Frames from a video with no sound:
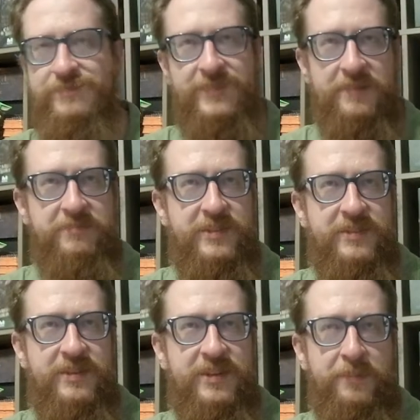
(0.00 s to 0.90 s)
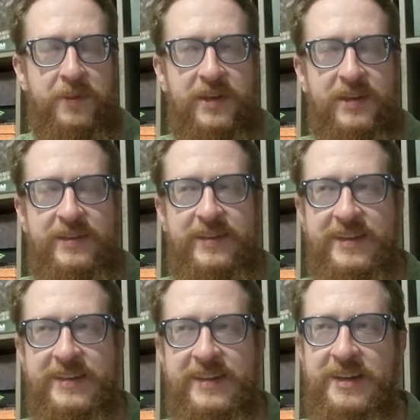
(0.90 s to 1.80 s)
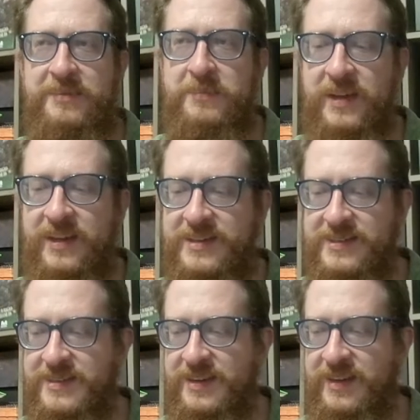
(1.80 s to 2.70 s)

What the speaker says: I'm gonna play D&D because